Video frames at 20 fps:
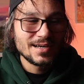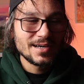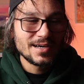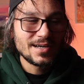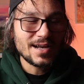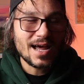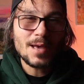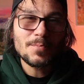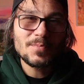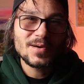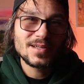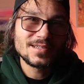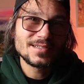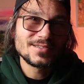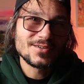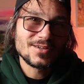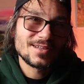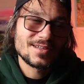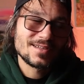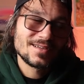An iPad
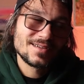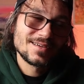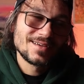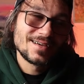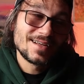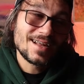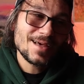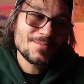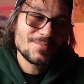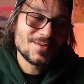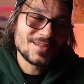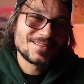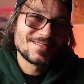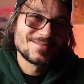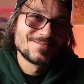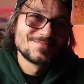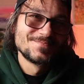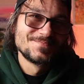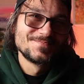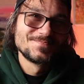is not an iPad.
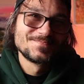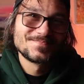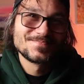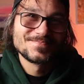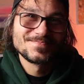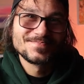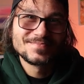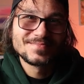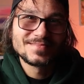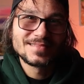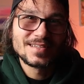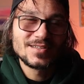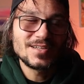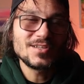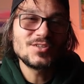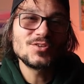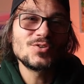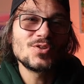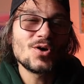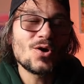
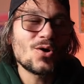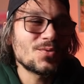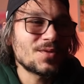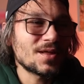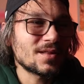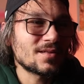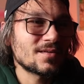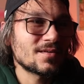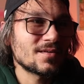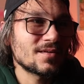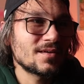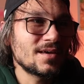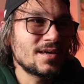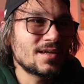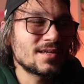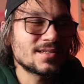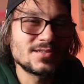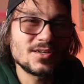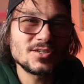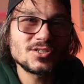Did you know that
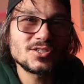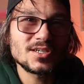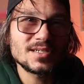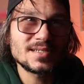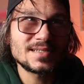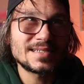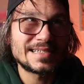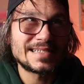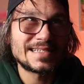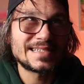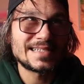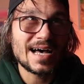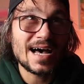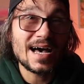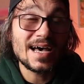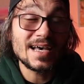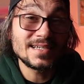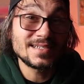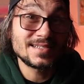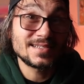it is not just the
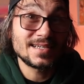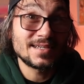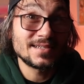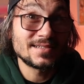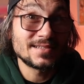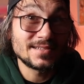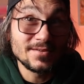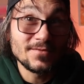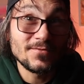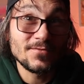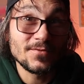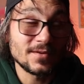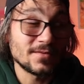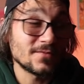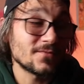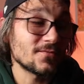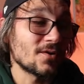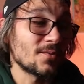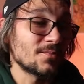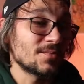size that is
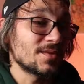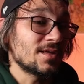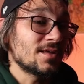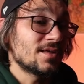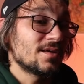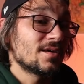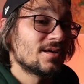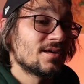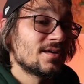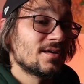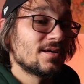different from the